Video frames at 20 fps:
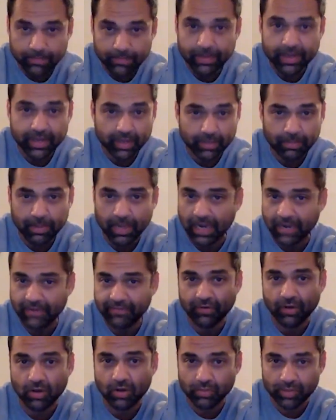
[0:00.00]
bigger
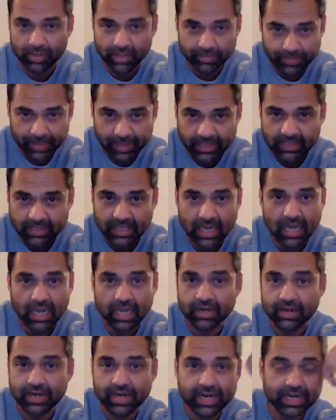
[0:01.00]
platform with a big
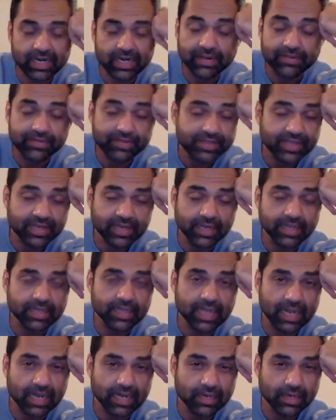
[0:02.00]
star in it and everything like
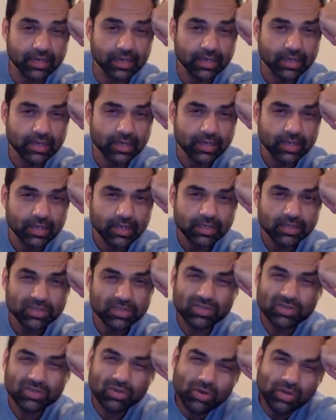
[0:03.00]
that.
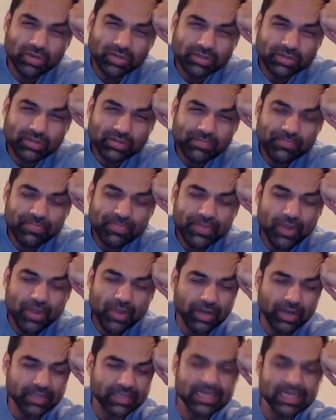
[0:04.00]
So
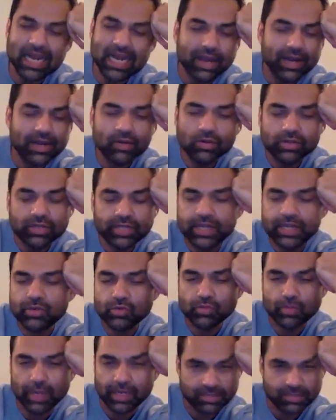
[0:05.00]
honestly, now I don't think
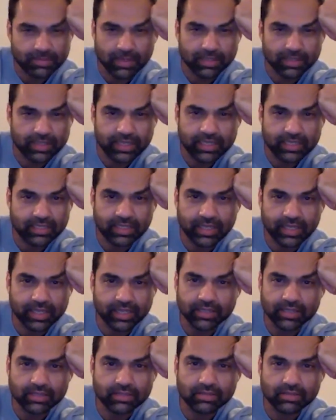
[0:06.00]
too much about these
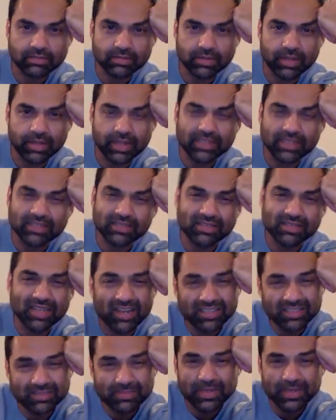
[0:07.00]
things. It's
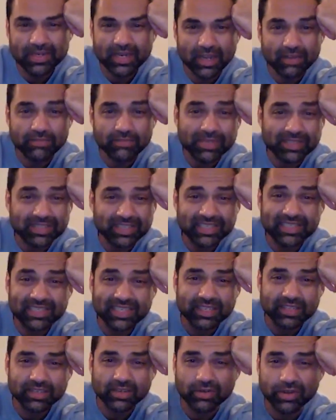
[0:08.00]
been my
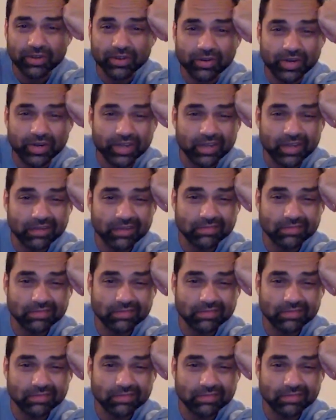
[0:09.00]
16th year going on,